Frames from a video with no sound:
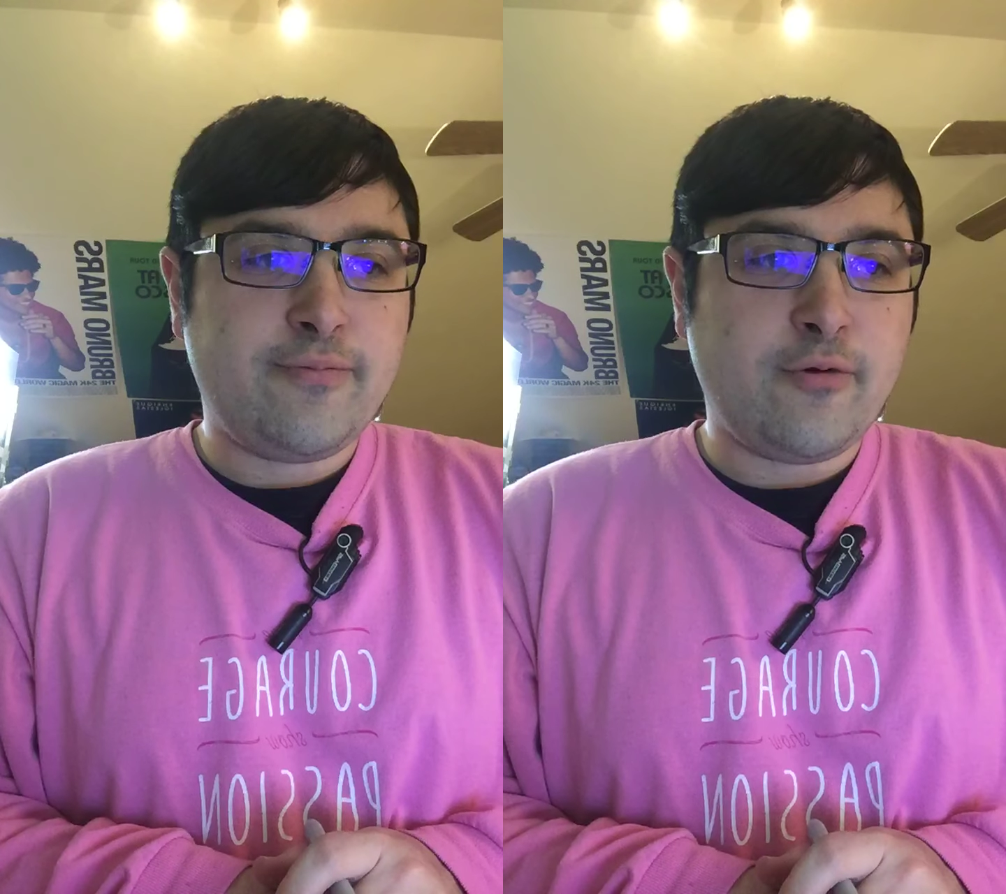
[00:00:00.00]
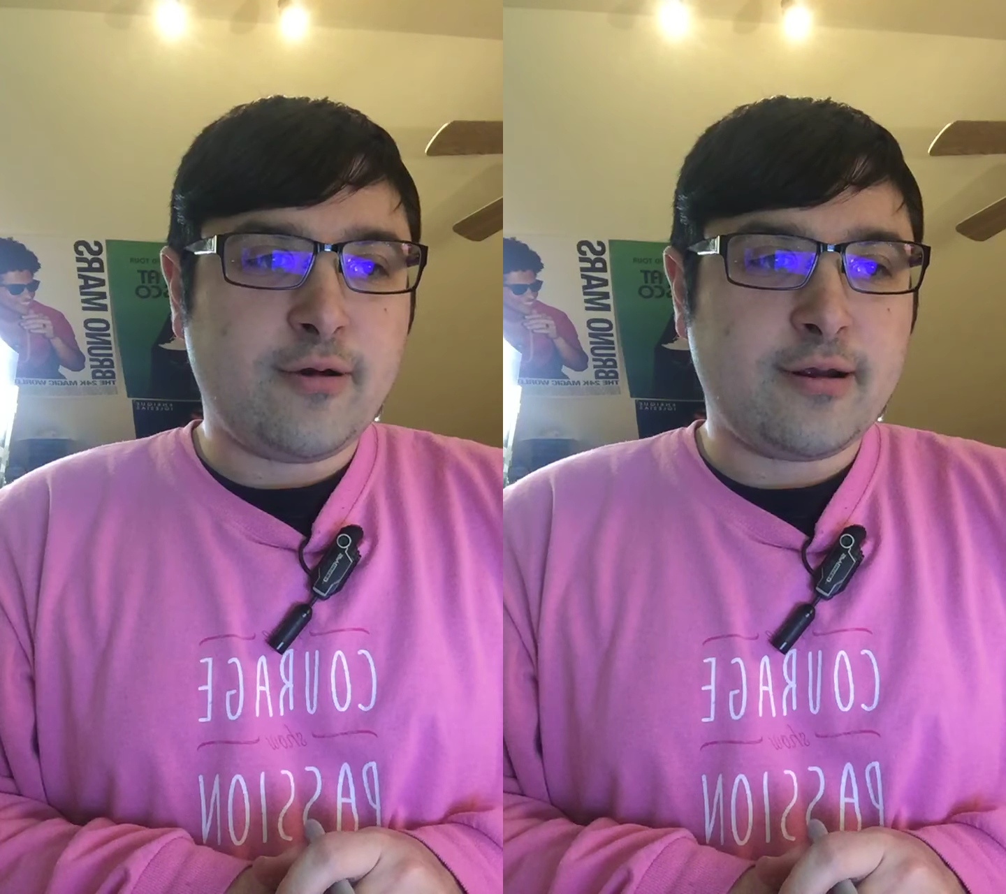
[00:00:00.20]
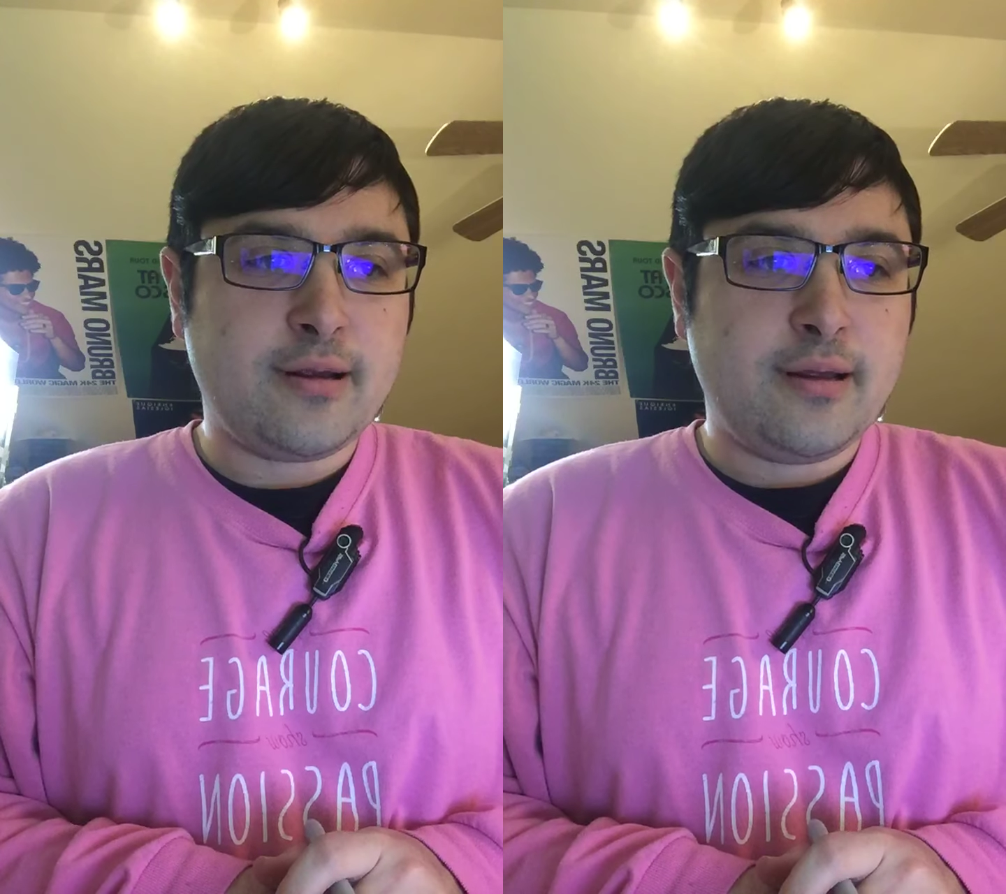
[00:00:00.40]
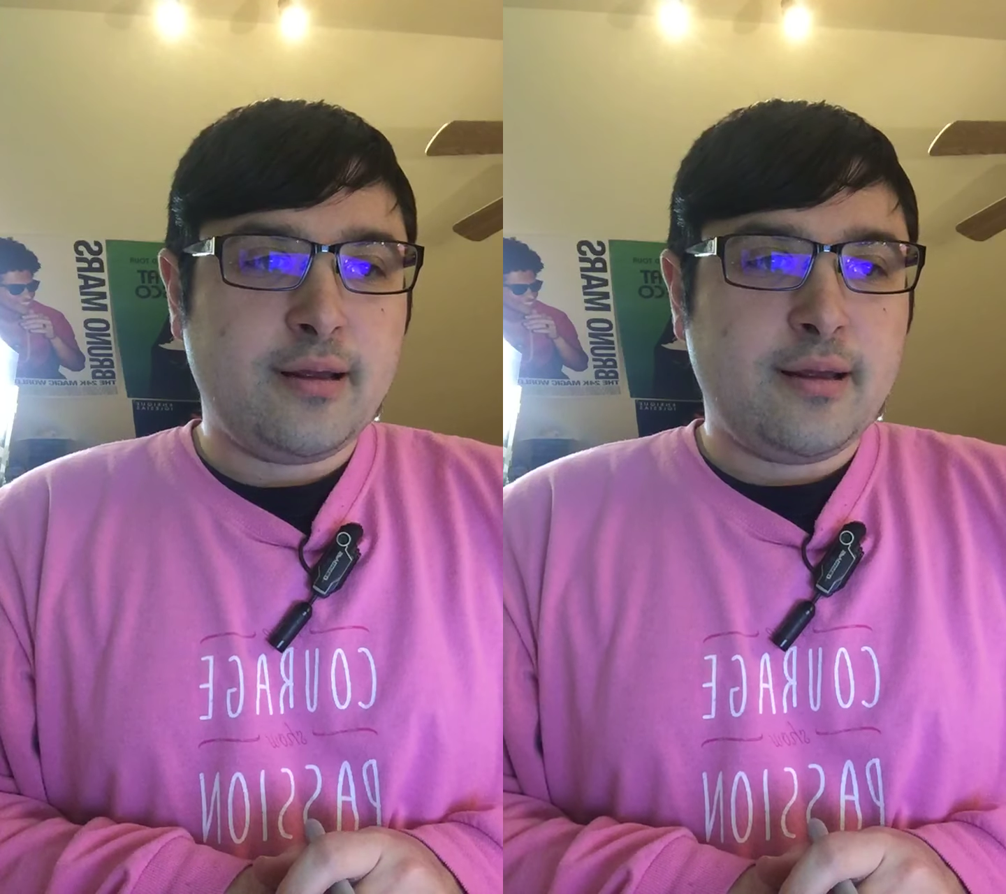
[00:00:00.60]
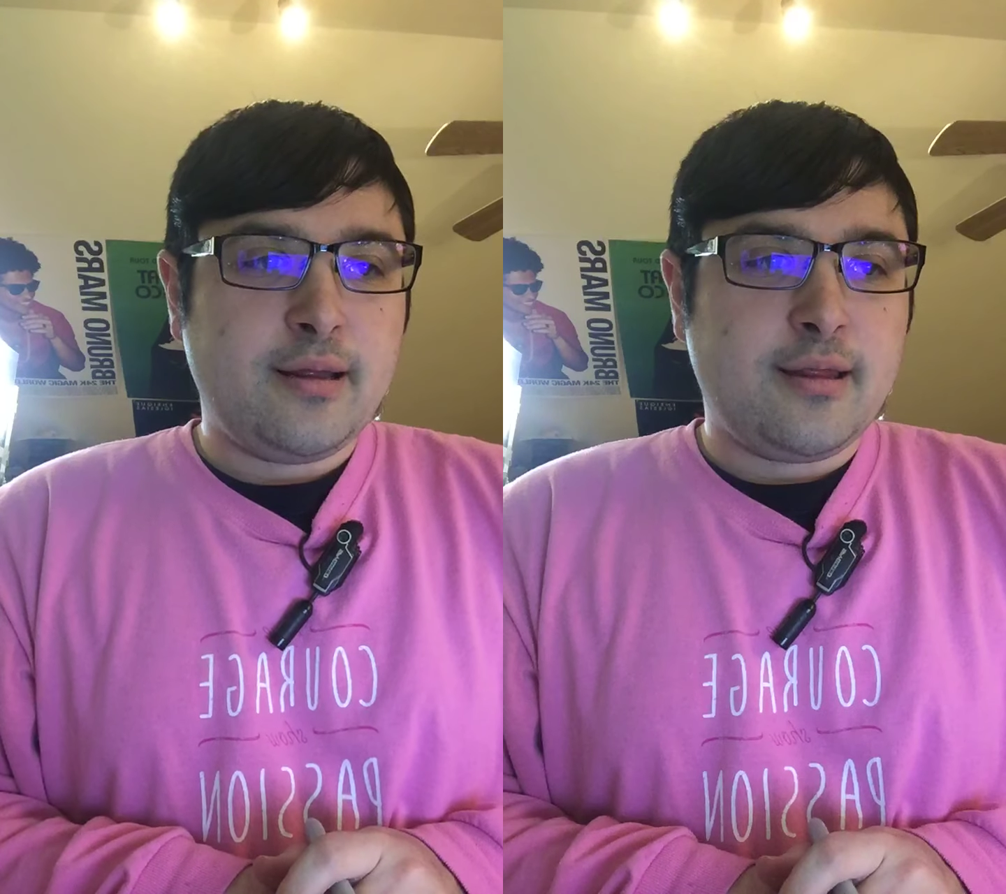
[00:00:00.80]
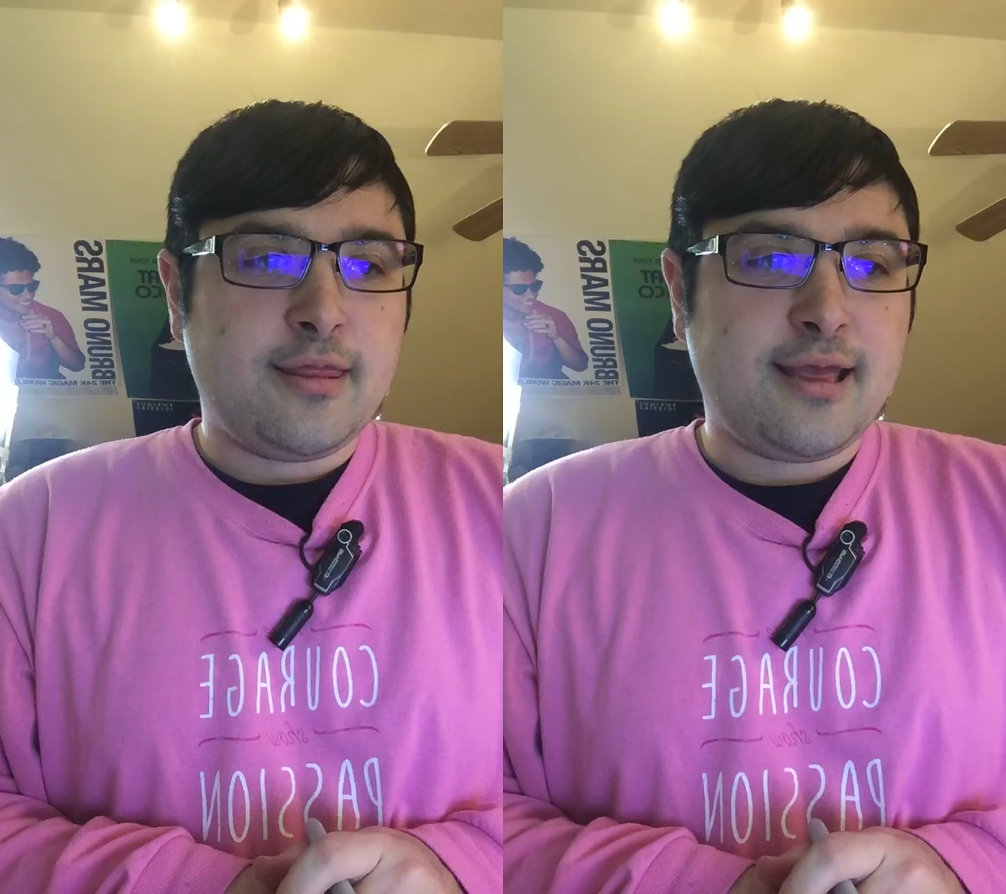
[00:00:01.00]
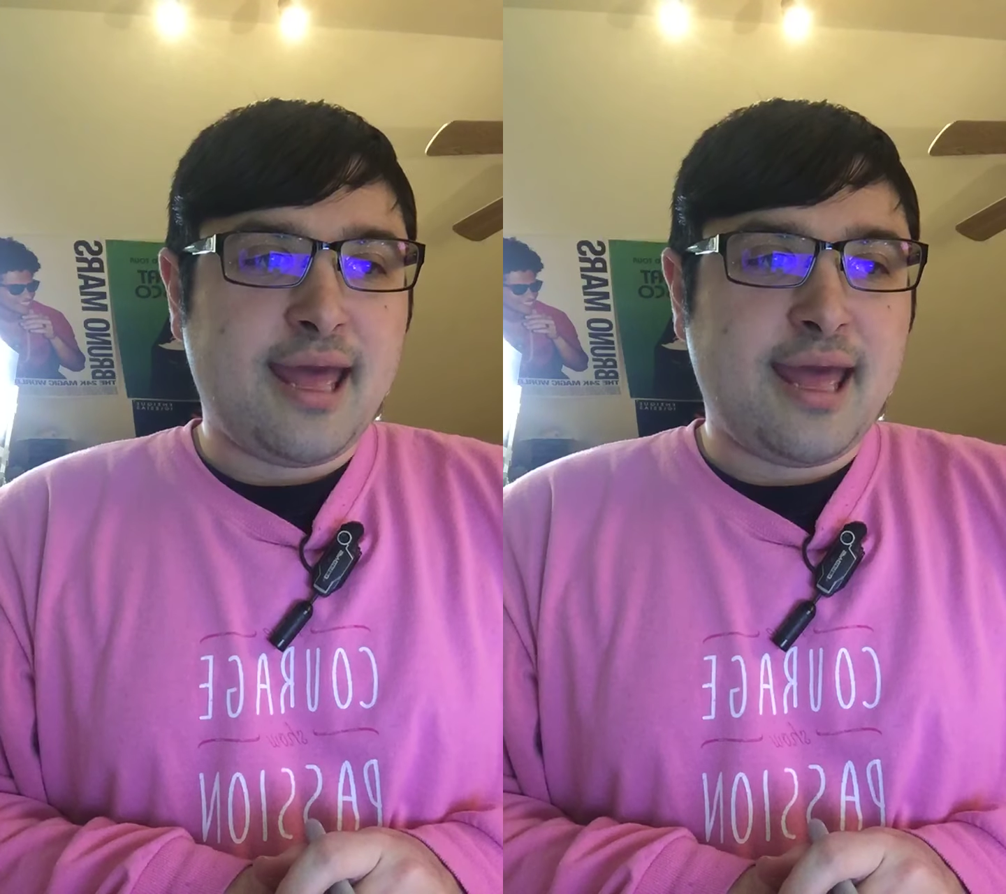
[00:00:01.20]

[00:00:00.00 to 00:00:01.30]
for the